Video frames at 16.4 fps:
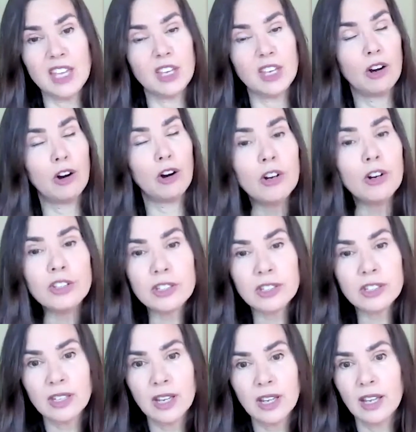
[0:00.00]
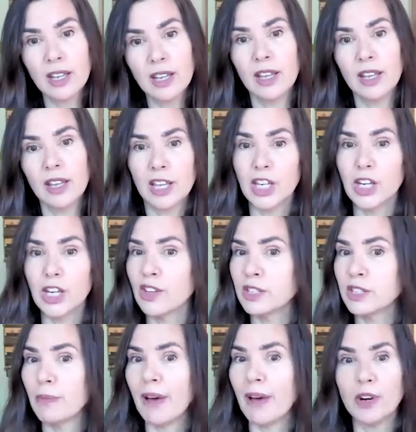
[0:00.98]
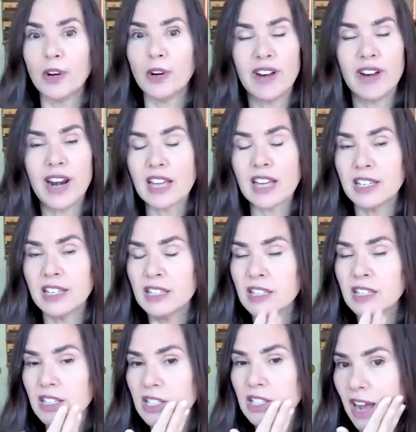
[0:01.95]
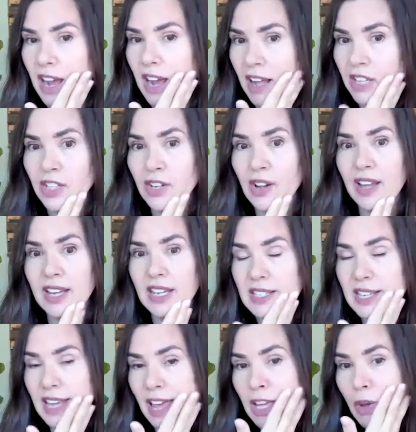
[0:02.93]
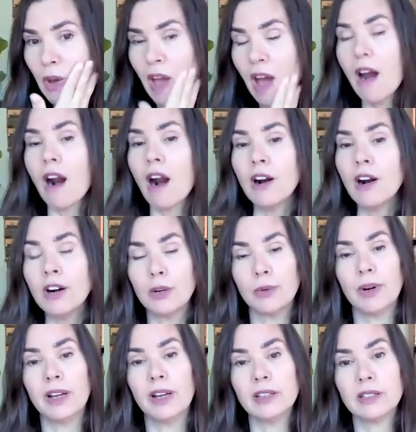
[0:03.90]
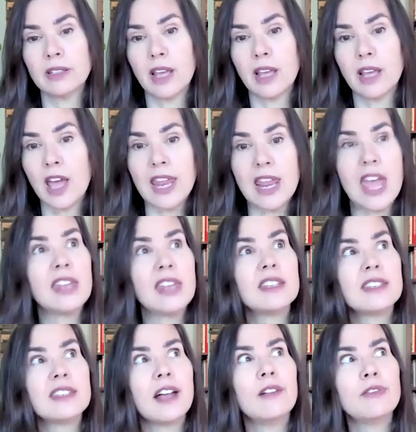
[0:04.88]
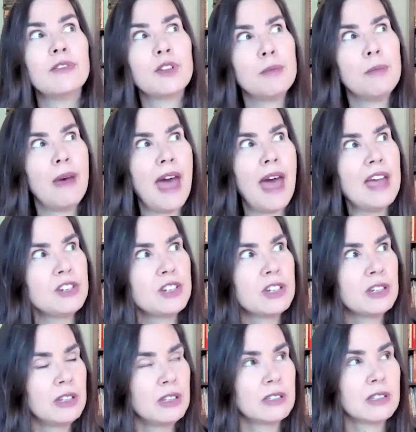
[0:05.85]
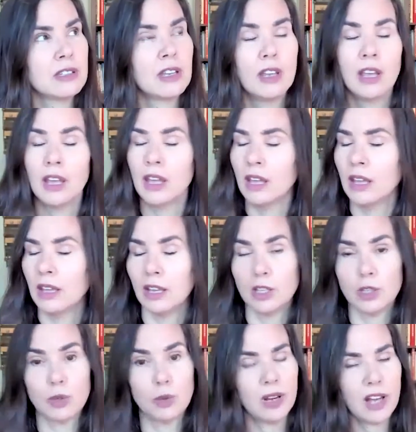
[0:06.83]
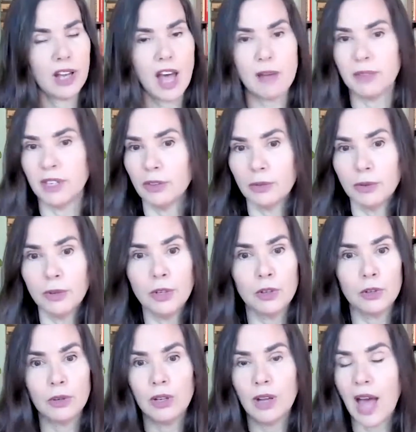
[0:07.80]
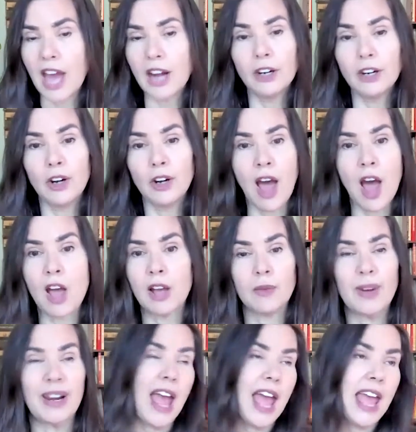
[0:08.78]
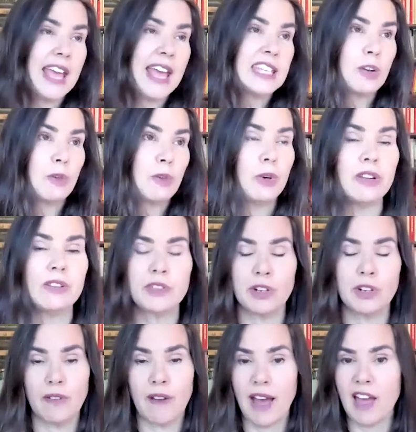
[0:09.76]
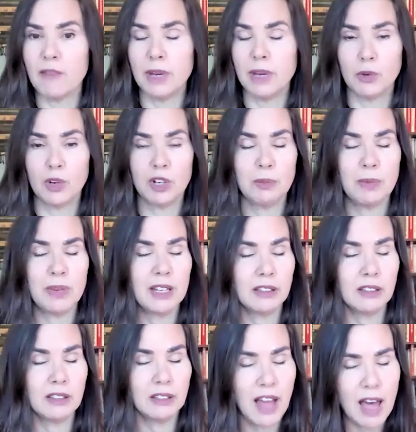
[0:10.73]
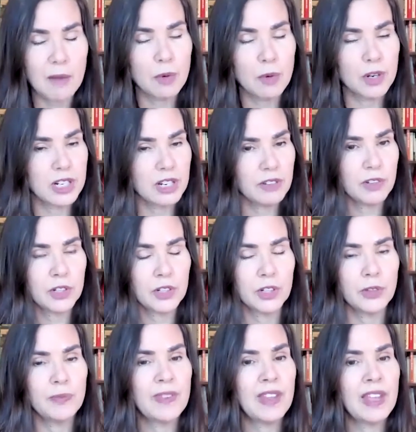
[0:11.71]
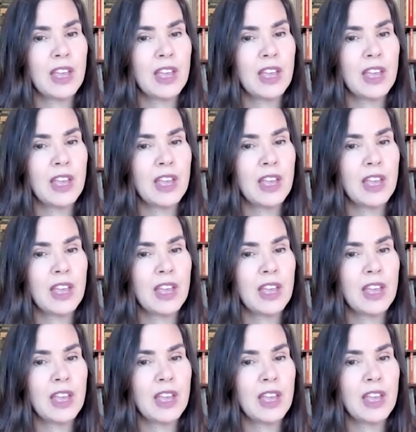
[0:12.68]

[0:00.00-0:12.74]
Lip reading: It hurts. You know, as a mother of an autistic child, you know, I can tell you how hard it was. And self-compassion is is what got me through. I don't know how, I guess I would have survived, but it would have been a lot more difficult.